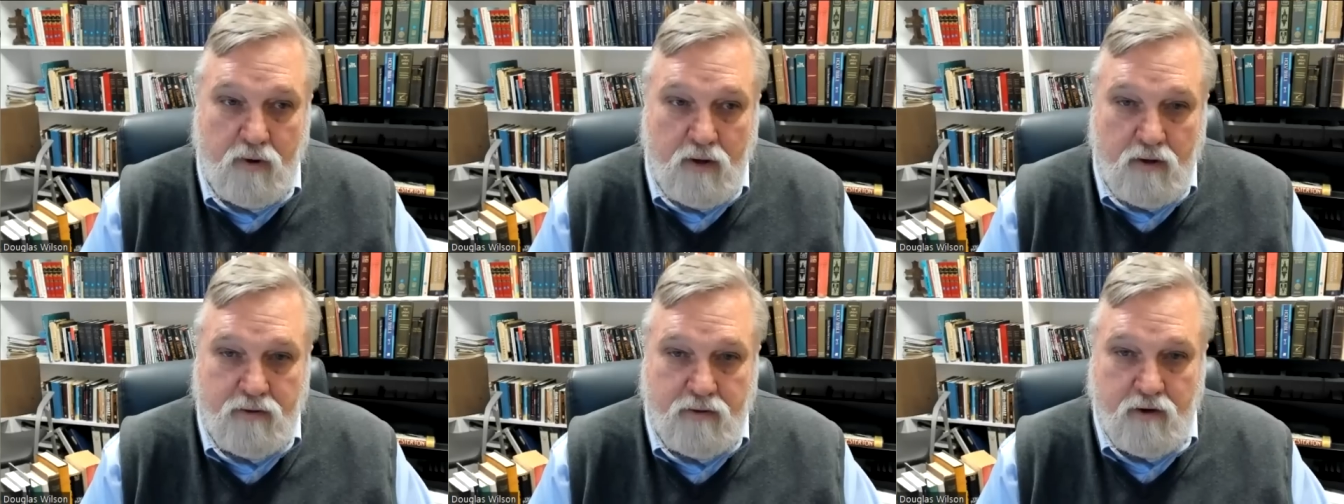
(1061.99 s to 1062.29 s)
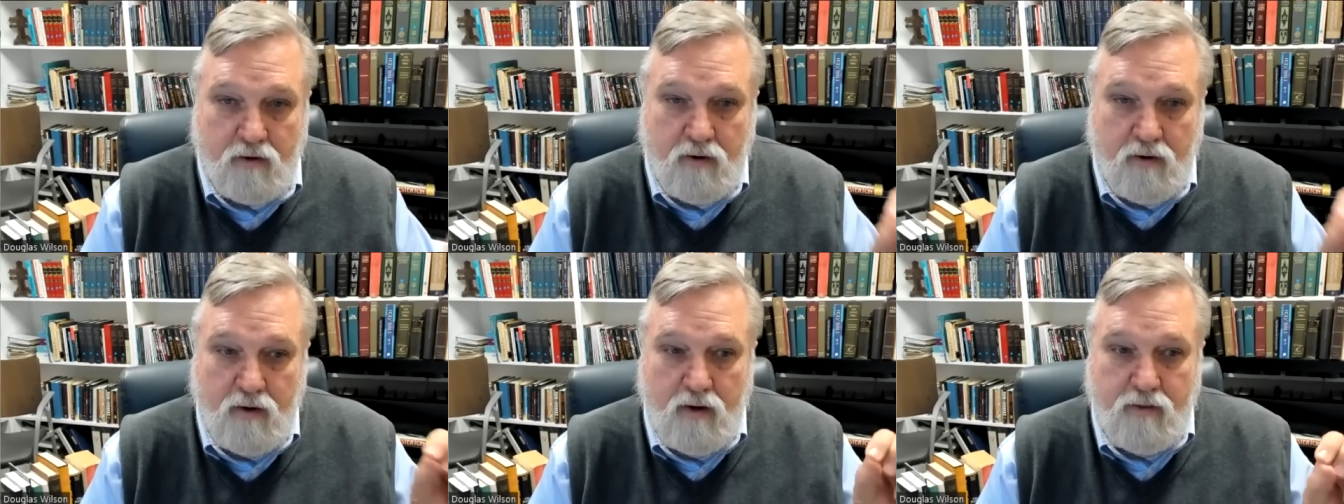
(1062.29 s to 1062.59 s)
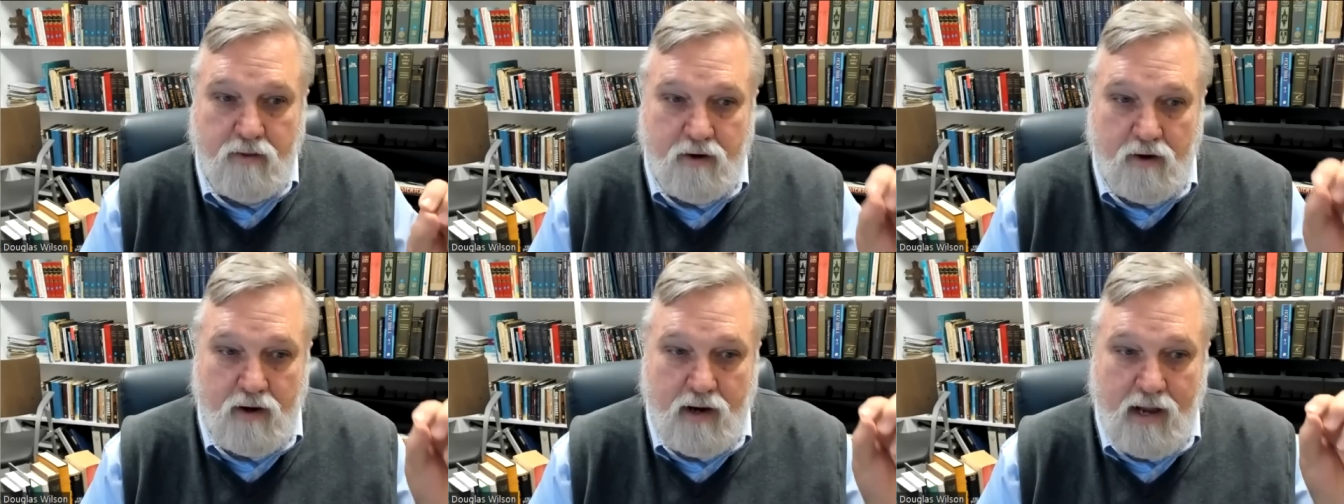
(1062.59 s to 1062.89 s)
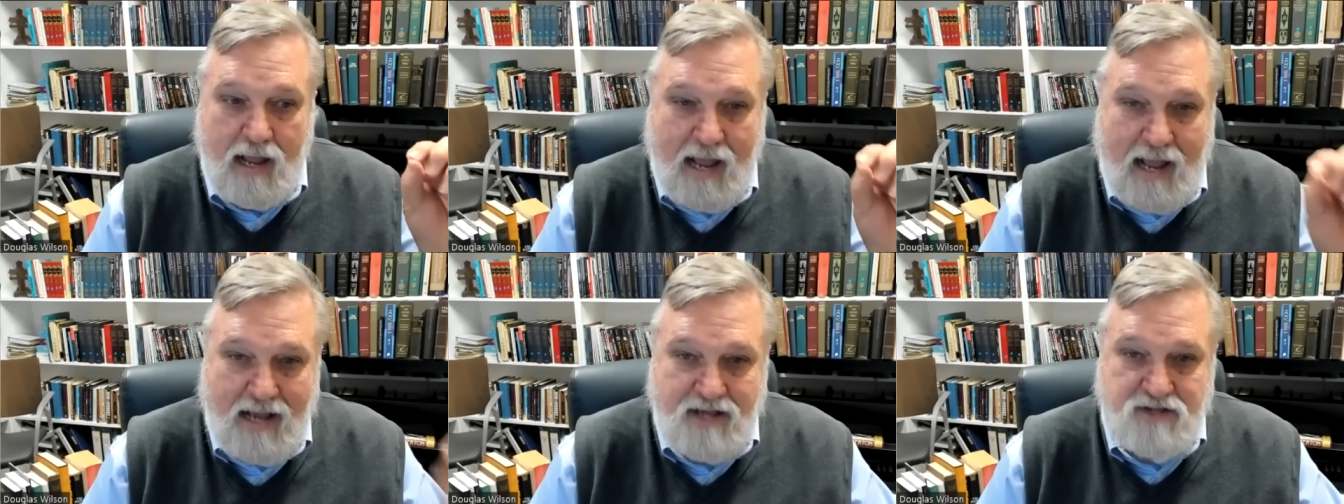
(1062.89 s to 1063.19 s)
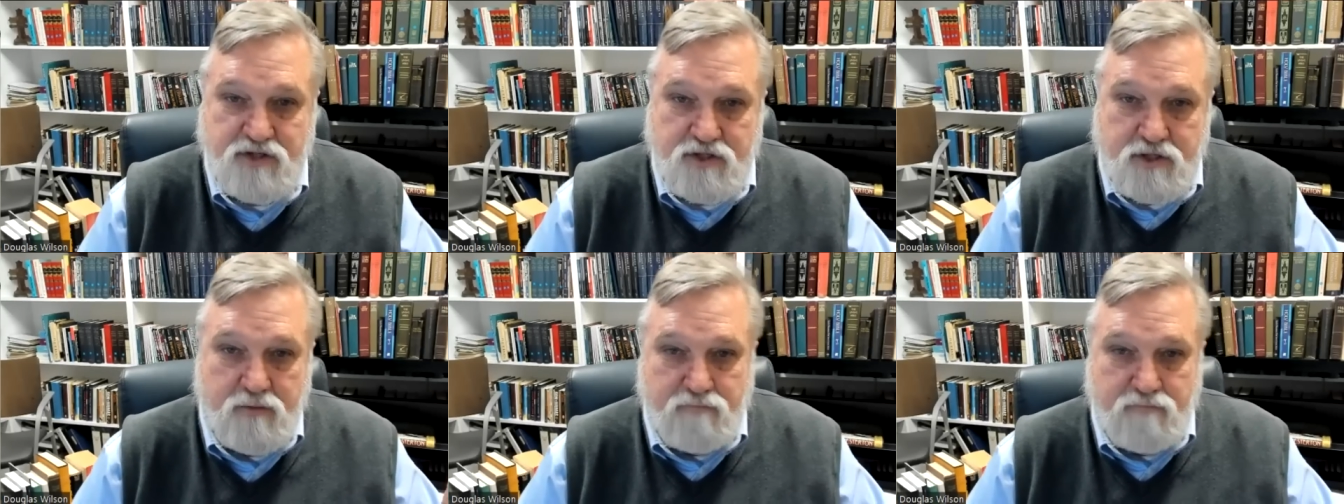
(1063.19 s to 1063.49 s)
There, there
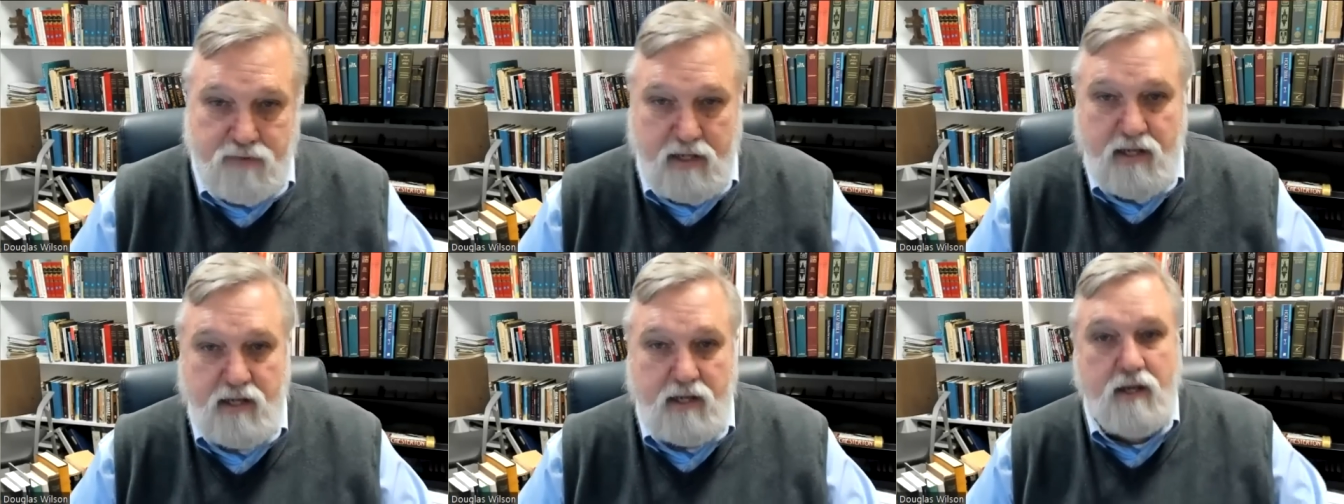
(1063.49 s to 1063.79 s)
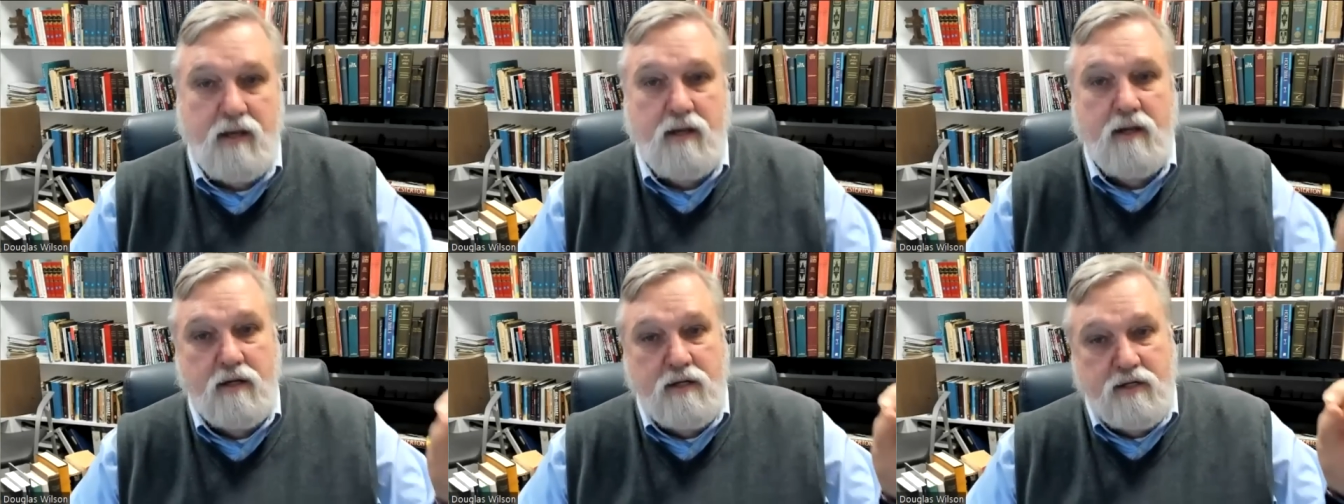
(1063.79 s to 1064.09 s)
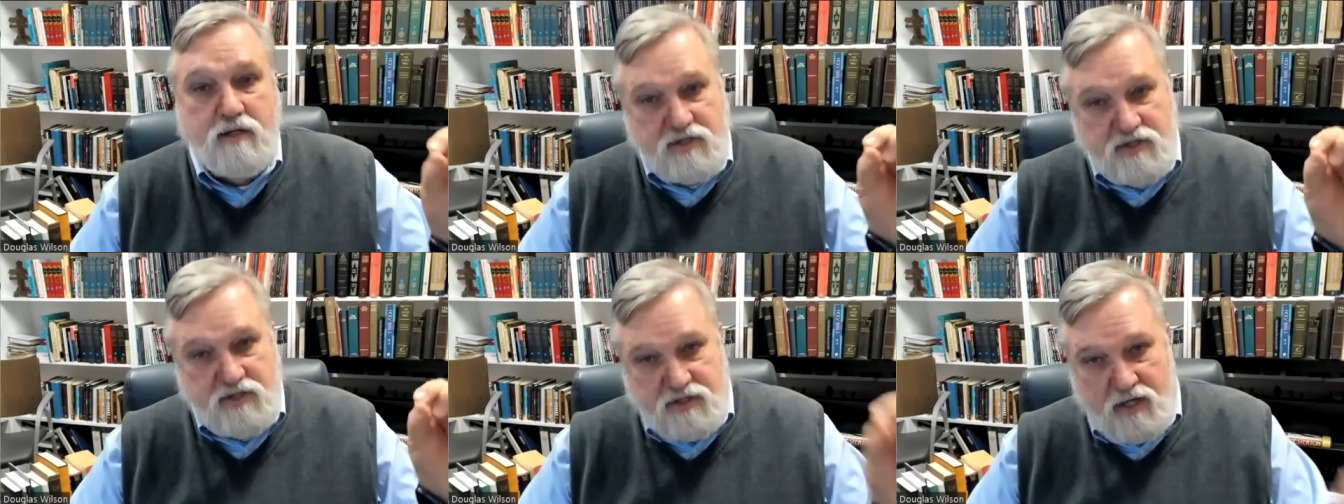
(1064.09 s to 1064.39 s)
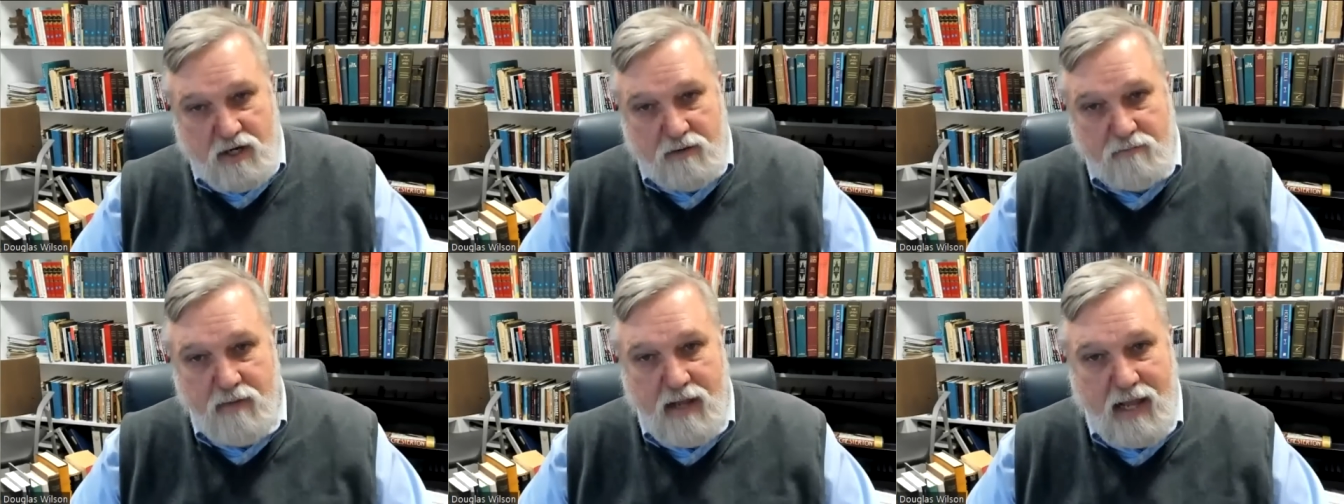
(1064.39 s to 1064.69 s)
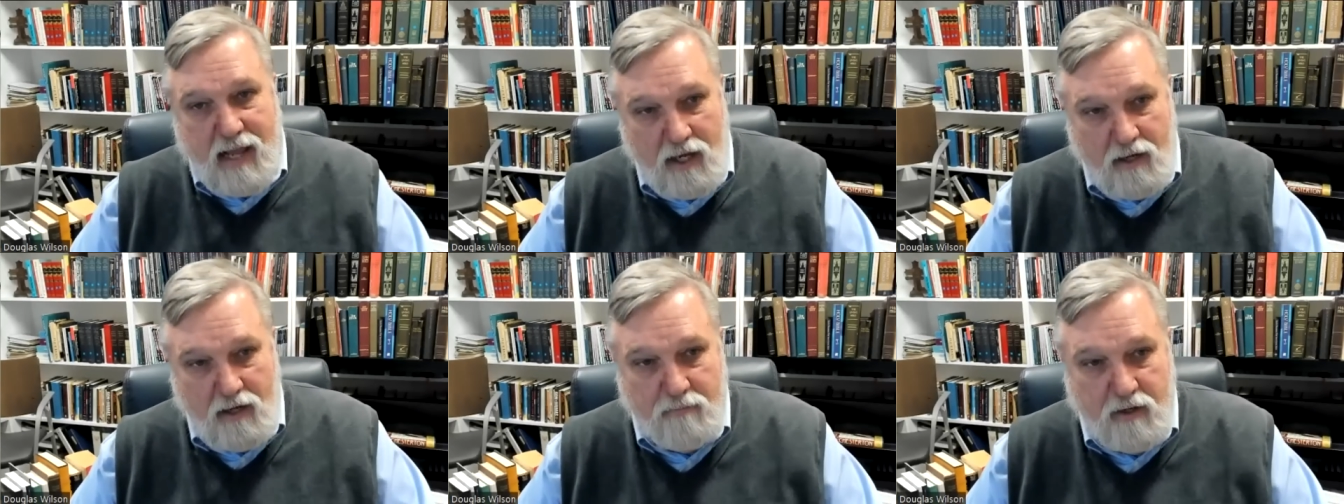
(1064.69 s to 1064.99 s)
has to be some
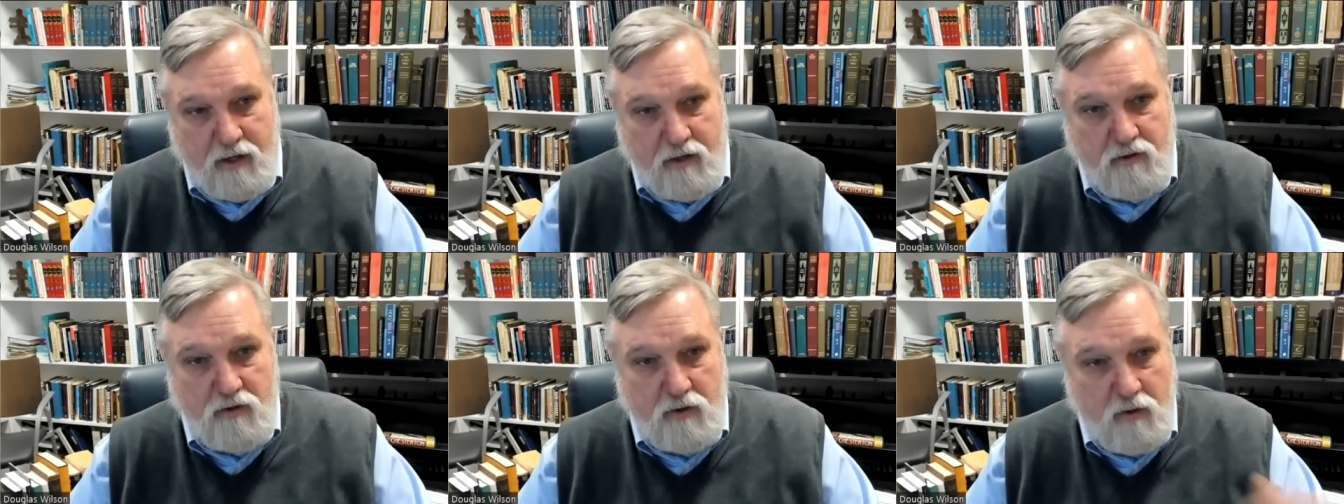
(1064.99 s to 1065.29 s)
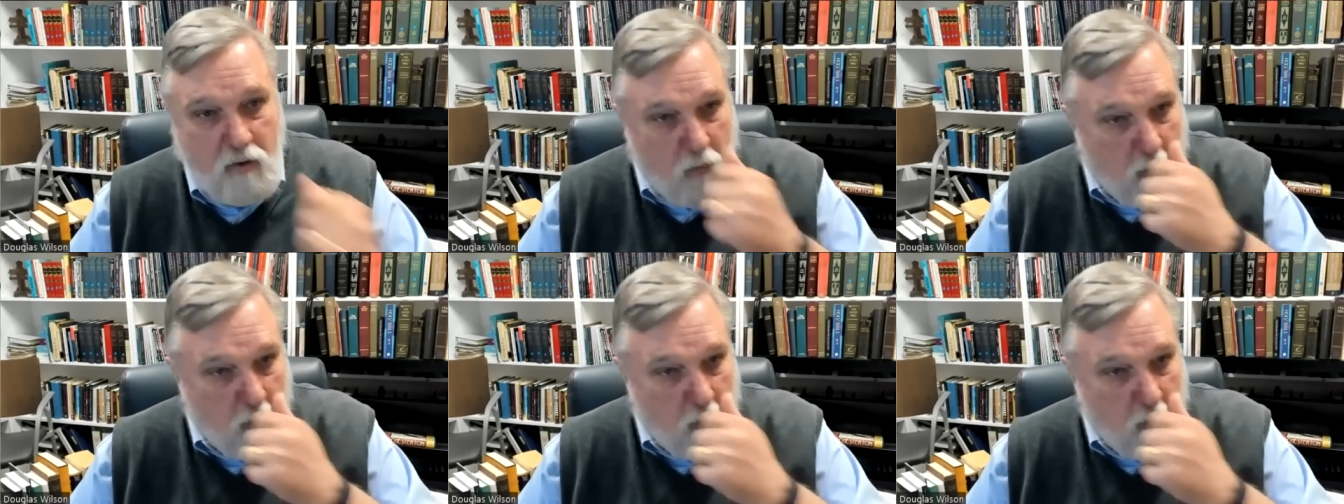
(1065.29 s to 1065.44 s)
element